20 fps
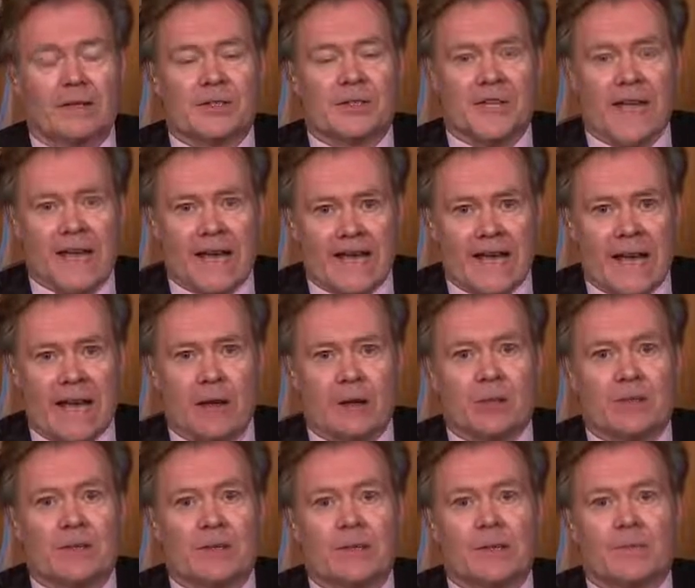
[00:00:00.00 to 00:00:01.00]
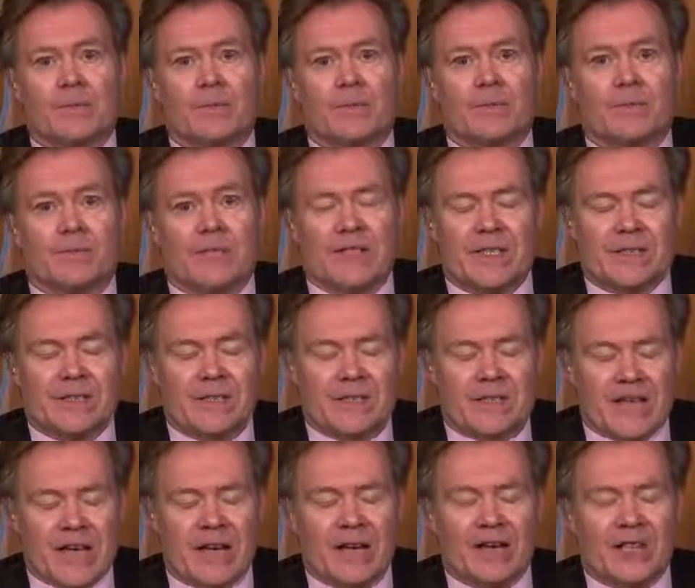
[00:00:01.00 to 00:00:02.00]
take out the
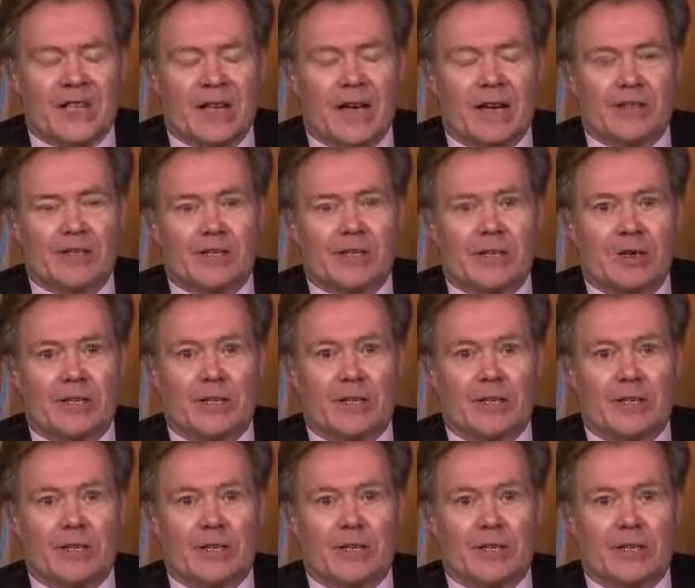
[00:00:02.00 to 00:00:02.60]
10,000